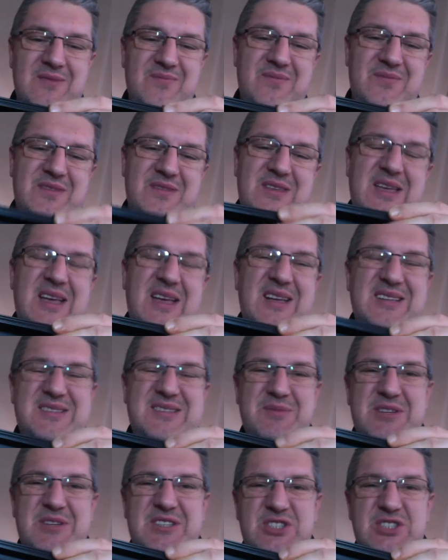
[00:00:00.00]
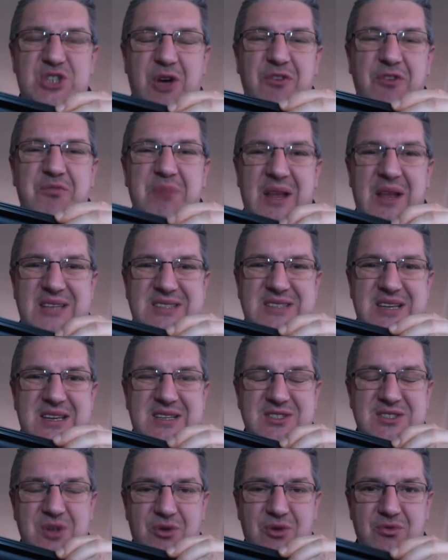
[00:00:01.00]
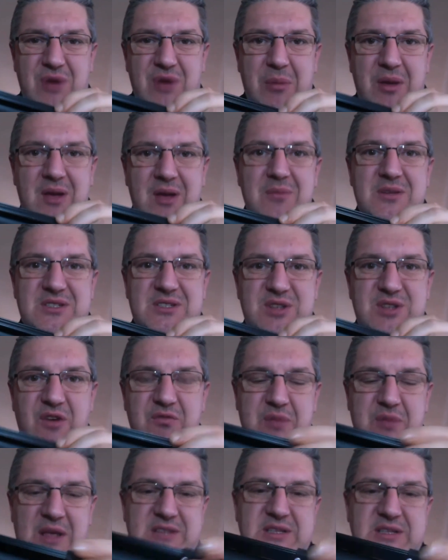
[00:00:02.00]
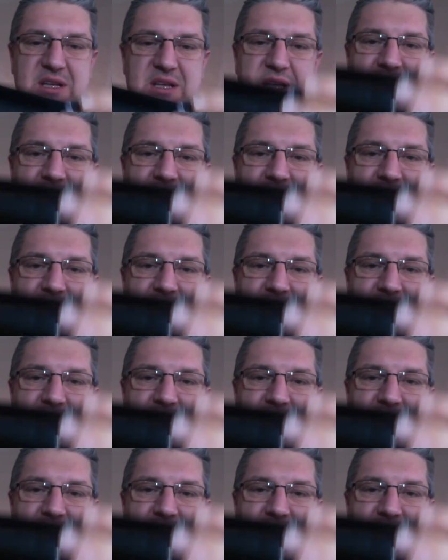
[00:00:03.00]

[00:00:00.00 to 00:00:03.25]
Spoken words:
Yeah, it's soft plastic. It's not rubber, it's soft plastic.